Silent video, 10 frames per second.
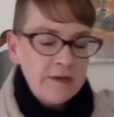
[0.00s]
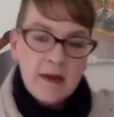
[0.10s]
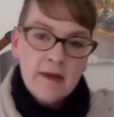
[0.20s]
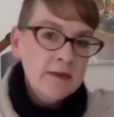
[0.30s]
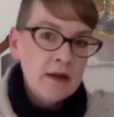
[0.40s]

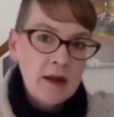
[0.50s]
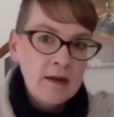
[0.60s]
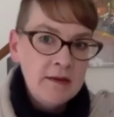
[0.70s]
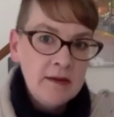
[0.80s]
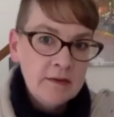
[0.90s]
just as in the
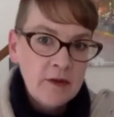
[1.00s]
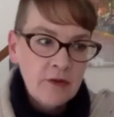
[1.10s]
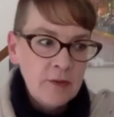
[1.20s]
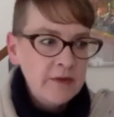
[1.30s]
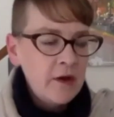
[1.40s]
19th
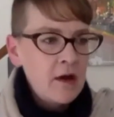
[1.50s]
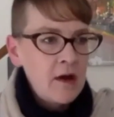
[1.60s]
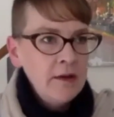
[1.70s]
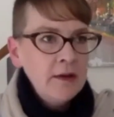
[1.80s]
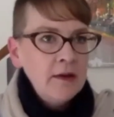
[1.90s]
century we
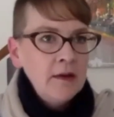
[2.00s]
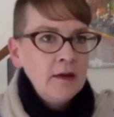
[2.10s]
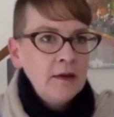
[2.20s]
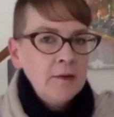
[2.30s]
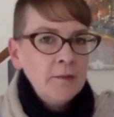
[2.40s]
saw
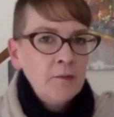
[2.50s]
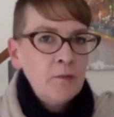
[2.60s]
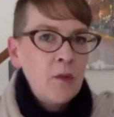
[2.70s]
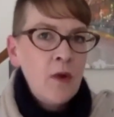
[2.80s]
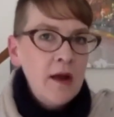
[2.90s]

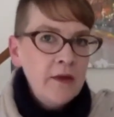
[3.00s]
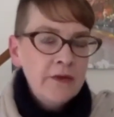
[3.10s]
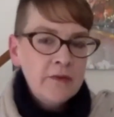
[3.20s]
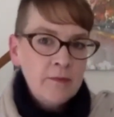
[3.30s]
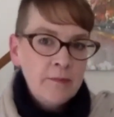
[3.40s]
what
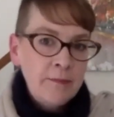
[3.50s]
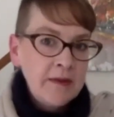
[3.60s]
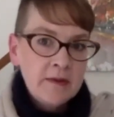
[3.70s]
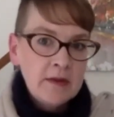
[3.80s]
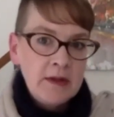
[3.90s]
was
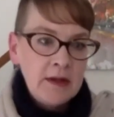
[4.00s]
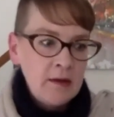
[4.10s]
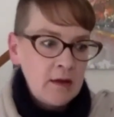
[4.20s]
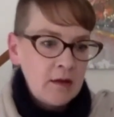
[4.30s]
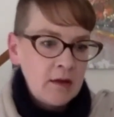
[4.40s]

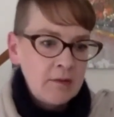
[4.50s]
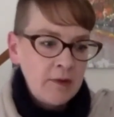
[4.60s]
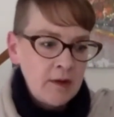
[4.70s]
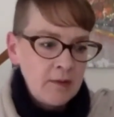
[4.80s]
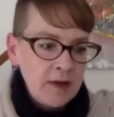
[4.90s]
basically
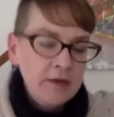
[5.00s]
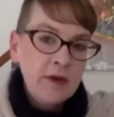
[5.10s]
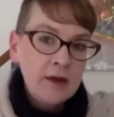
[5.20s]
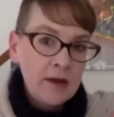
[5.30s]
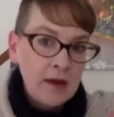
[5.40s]
an
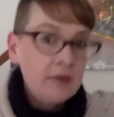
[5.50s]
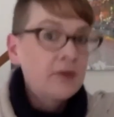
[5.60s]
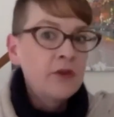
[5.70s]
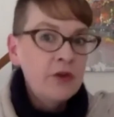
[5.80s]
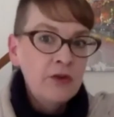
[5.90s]

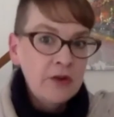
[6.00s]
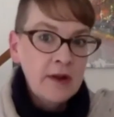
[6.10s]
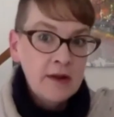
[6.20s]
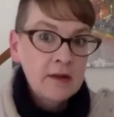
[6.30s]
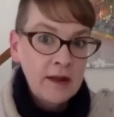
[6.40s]

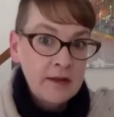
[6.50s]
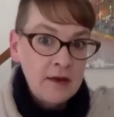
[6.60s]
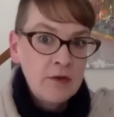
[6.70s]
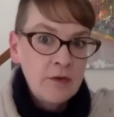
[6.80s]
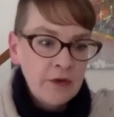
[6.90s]
institution
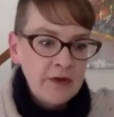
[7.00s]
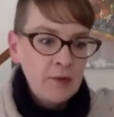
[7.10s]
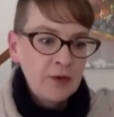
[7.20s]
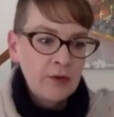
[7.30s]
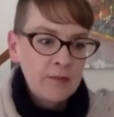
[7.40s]
like the
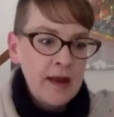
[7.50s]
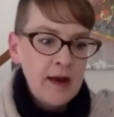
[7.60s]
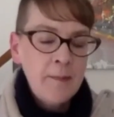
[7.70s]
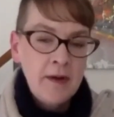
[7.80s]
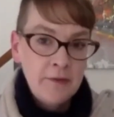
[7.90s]
university, which was
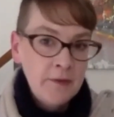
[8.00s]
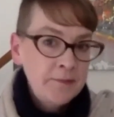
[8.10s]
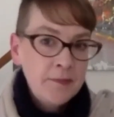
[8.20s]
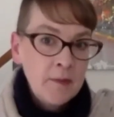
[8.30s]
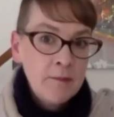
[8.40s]
made up of